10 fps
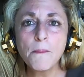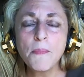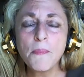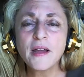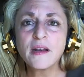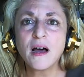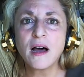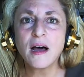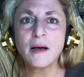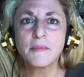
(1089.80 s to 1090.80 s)
But
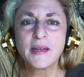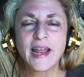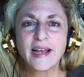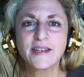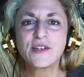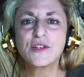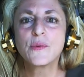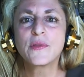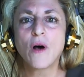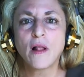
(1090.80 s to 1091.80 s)
it has to do
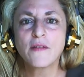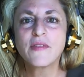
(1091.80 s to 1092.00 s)
with all of